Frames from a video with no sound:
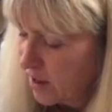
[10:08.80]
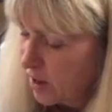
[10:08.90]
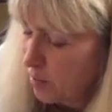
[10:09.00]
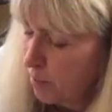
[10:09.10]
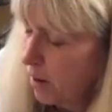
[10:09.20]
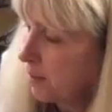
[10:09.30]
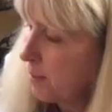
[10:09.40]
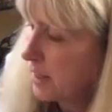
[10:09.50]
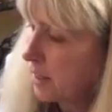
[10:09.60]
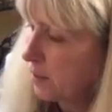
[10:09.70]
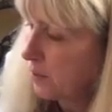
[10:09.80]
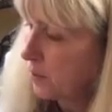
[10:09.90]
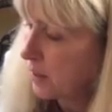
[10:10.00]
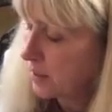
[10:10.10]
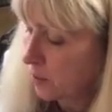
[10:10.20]
Part of my telephone
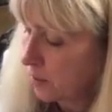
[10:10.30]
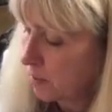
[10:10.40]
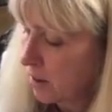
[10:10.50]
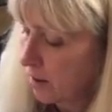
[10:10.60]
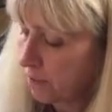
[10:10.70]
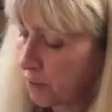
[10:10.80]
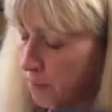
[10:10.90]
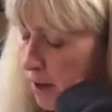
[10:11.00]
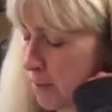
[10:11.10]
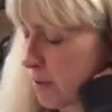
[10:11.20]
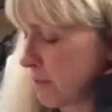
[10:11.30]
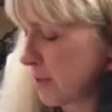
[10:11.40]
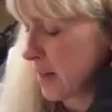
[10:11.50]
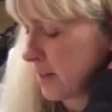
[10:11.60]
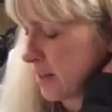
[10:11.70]
is going to be off the bottom of
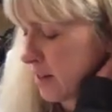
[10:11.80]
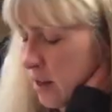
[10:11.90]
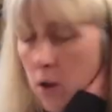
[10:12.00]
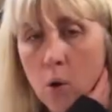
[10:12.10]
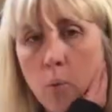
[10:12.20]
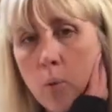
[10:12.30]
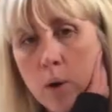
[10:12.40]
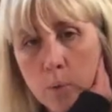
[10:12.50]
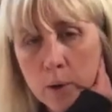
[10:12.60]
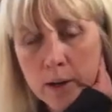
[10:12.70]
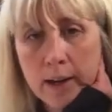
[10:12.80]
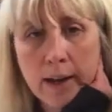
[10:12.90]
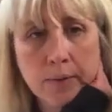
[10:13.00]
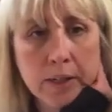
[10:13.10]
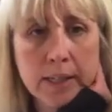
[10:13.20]
this. What we're going to have
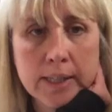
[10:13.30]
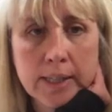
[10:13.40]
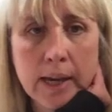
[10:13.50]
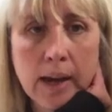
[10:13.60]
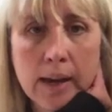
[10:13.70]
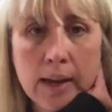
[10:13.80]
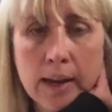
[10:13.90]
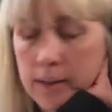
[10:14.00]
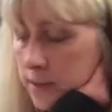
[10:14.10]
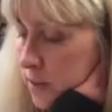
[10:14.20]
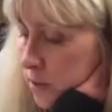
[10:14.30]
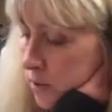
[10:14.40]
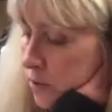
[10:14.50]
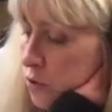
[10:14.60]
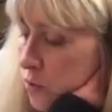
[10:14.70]
to decide is,
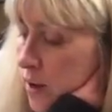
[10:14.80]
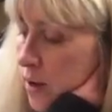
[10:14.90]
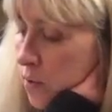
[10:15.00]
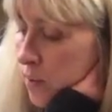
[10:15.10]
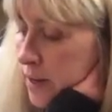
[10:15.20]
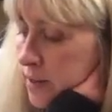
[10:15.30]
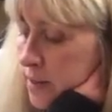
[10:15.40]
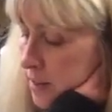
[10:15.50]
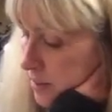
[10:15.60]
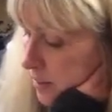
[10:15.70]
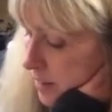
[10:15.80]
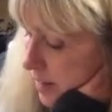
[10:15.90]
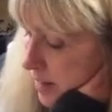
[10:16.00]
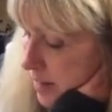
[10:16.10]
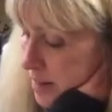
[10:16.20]
do I erase this line
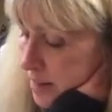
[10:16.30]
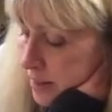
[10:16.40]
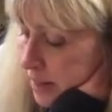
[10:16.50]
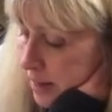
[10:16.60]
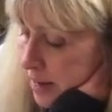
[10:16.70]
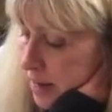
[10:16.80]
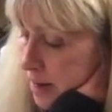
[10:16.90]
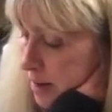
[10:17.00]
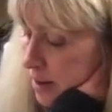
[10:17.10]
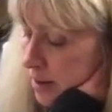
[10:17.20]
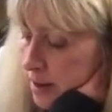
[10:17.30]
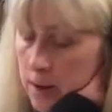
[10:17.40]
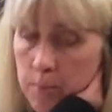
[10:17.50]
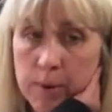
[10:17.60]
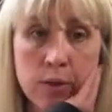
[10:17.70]
and
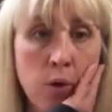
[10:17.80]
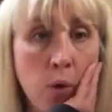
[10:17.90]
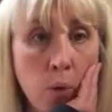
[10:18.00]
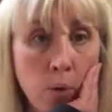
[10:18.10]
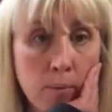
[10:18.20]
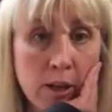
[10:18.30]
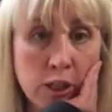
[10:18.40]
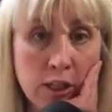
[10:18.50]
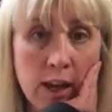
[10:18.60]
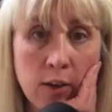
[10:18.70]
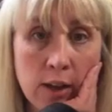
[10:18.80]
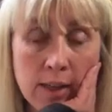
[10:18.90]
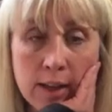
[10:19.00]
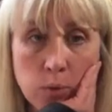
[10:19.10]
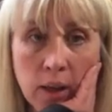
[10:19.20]
bring the whole image down? And
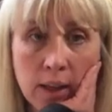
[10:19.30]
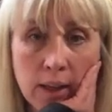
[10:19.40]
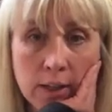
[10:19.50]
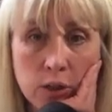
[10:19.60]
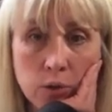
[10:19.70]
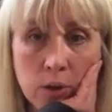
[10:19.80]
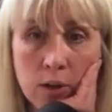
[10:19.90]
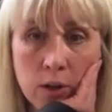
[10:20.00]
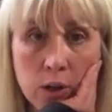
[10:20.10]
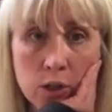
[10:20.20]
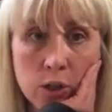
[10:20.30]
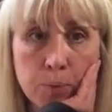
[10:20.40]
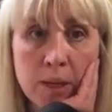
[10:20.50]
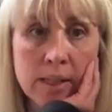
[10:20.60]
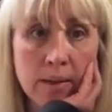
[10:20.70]
that's why I like to draw on a larger
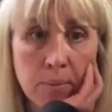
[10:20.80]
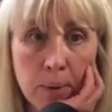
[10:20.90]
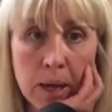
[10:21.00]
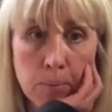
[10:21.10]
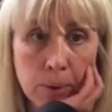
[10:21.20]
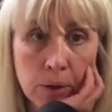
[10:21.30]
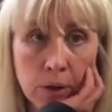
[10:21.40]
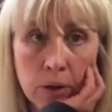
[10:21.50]
piece of paper.